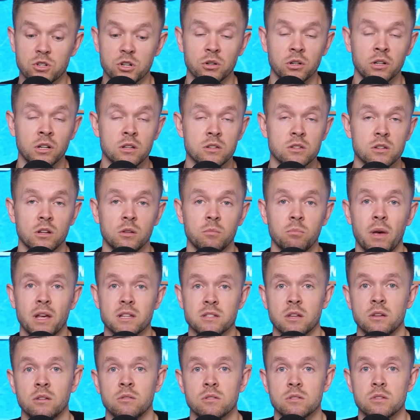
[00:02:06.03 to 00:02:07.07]
So join us on
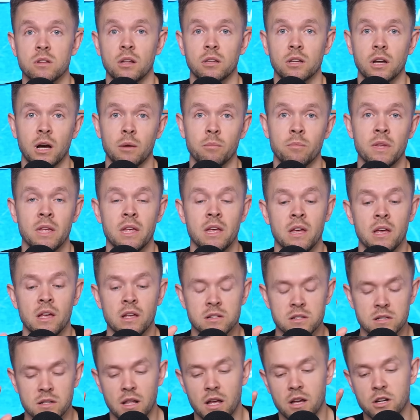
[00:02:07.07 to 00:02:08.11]

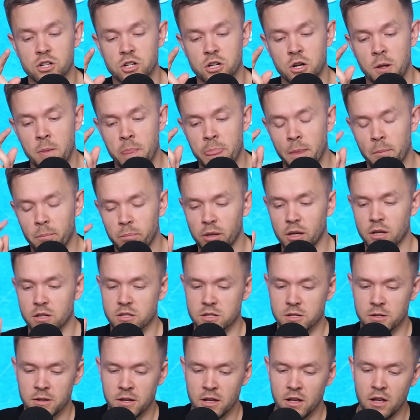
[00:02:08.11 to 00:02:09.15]

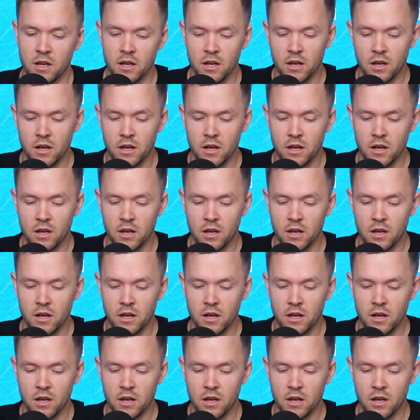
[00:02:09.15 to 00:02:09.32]
basketnews.com/plus.